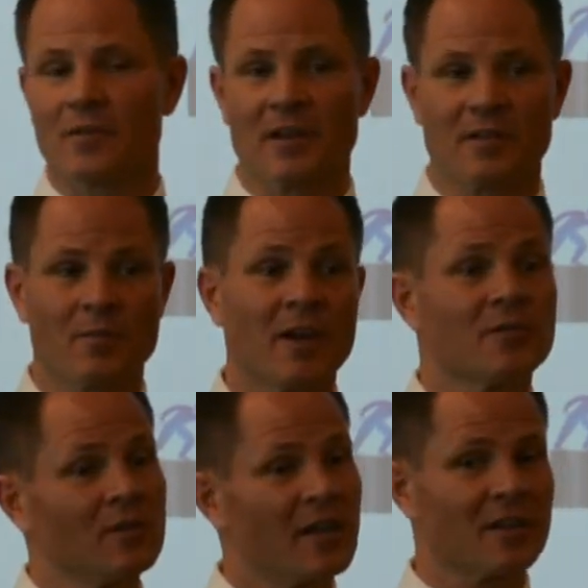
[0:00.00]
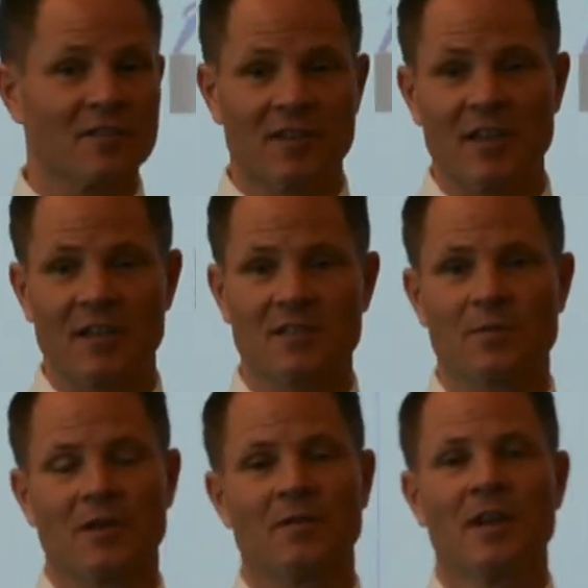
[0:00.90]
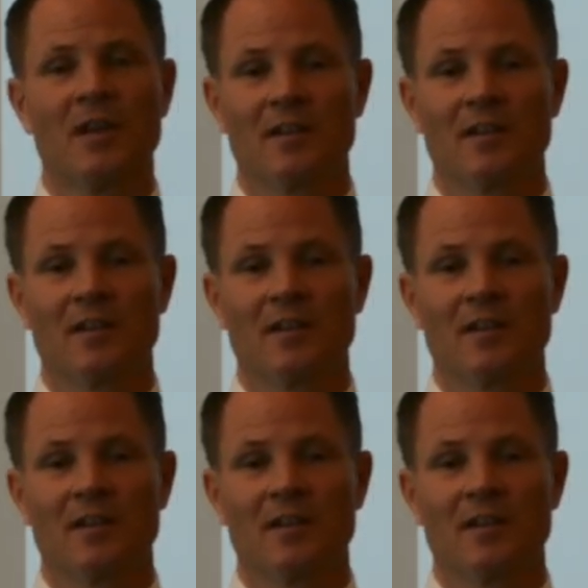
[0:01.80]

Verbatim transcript: Right? You might do a lot of good things, but